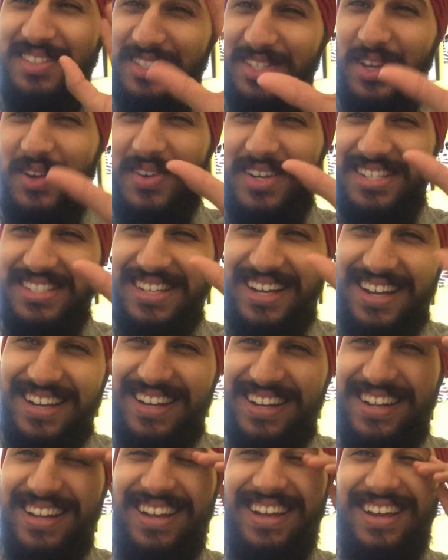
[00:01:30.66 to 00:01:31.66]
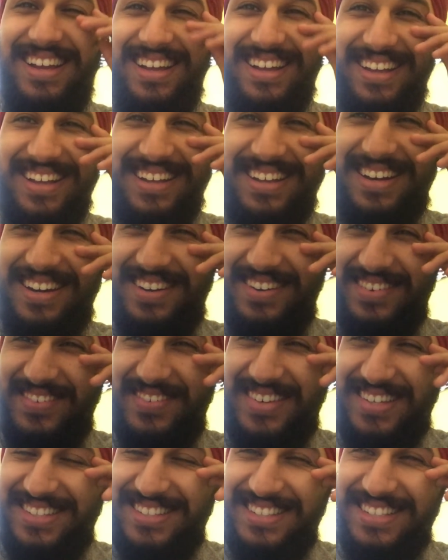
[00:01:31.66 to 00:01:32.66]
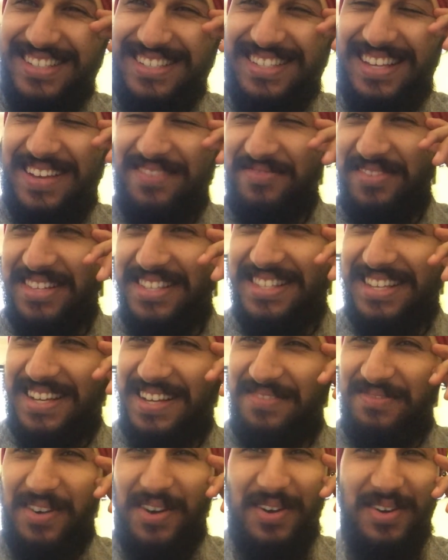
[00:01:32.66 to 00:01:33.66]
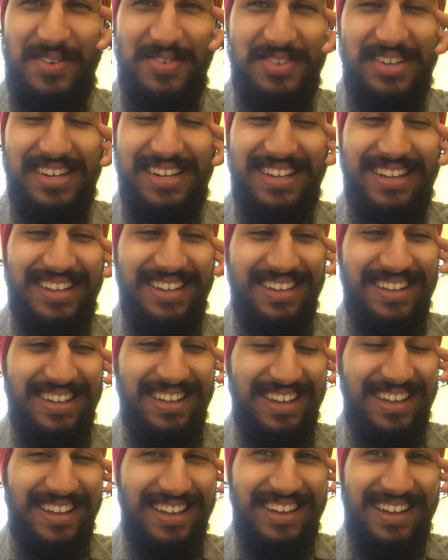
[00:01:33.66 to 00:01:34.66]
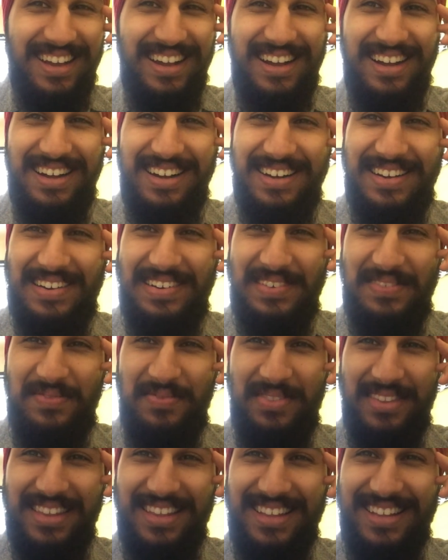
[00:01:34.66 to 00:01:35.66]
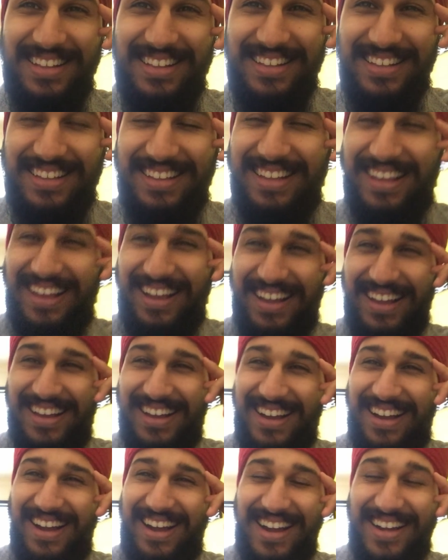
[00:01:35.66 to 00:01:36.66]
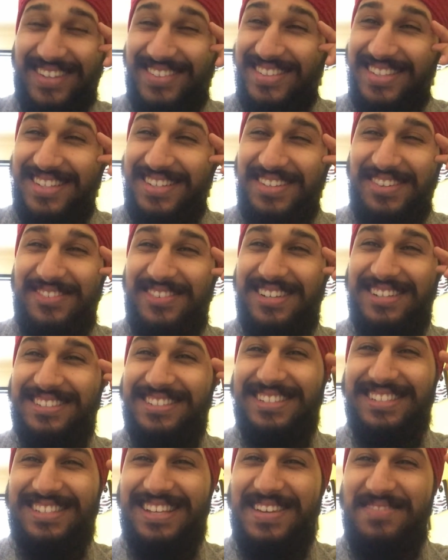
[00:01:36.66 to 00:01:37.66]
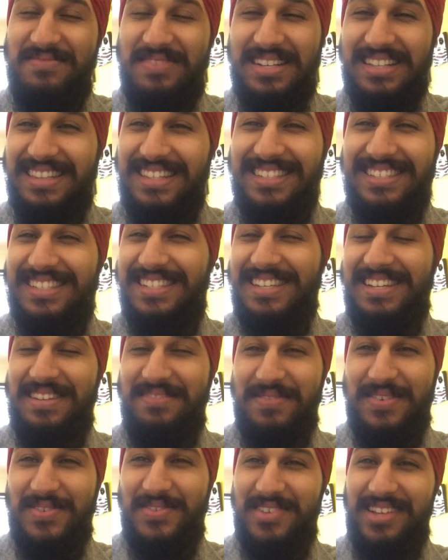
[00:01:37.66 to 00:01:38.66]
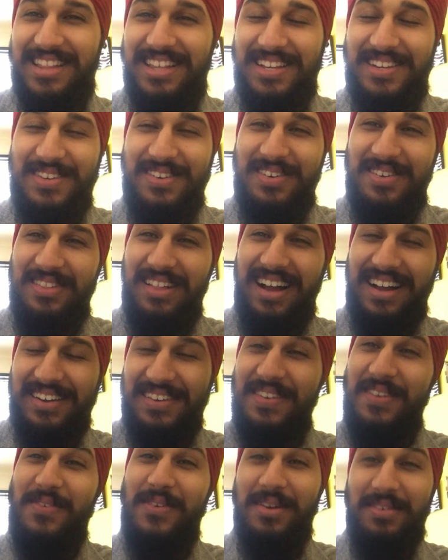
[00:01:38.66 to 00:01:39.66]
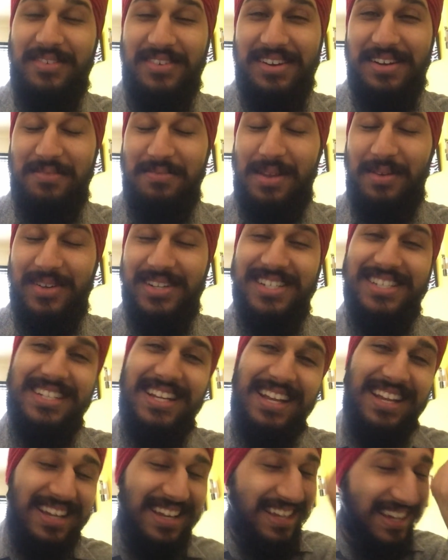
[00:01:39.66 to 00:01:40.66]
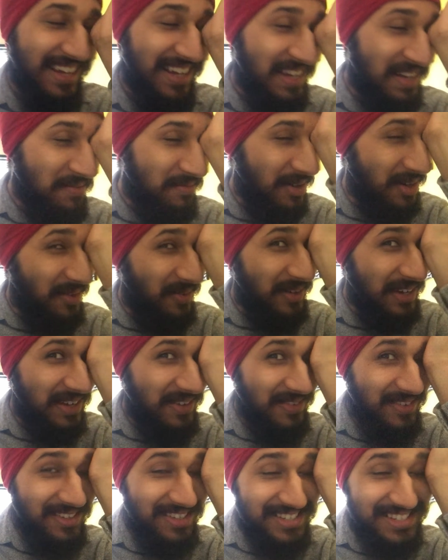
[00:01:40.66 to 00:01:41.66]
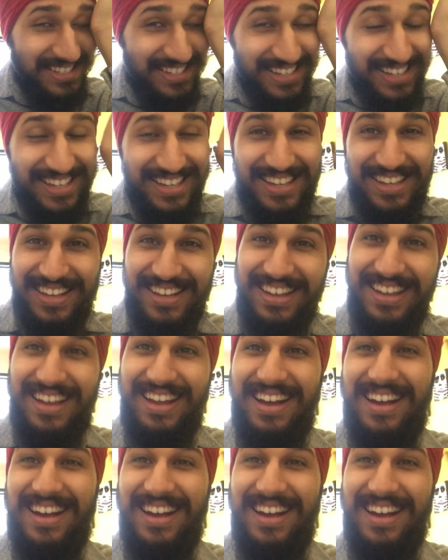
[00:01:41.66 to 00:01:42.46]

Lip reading: so excited, can't wait till this happens. We're already, yeah, I really don't know what else to say, but this is gonna be really cool. I don't know what I'm going to be able to share, but we will see.